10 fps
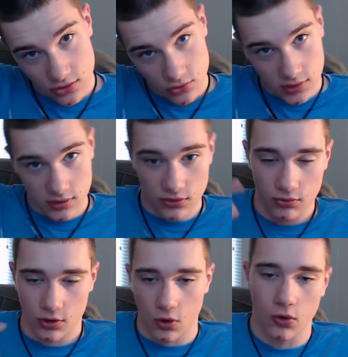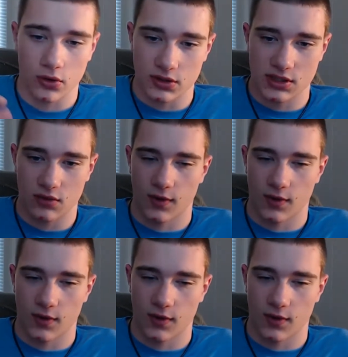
do it through a cord instead of